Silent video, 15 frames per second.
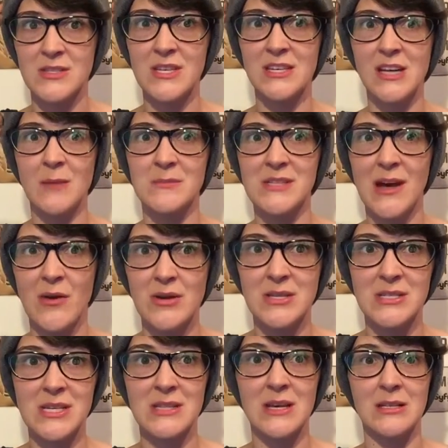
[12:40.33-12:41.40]
He comes out to
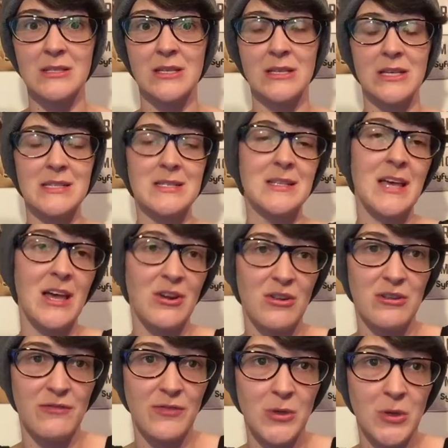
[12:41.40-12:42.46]
see that Lily's laying on
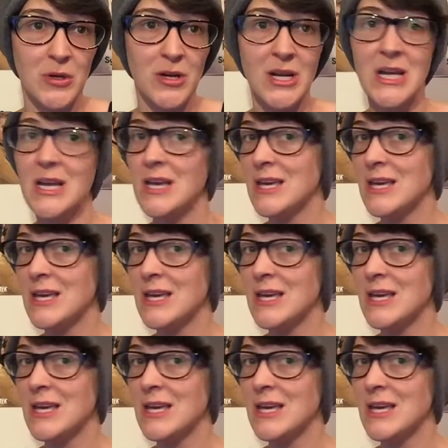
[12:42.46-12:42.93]
the floor.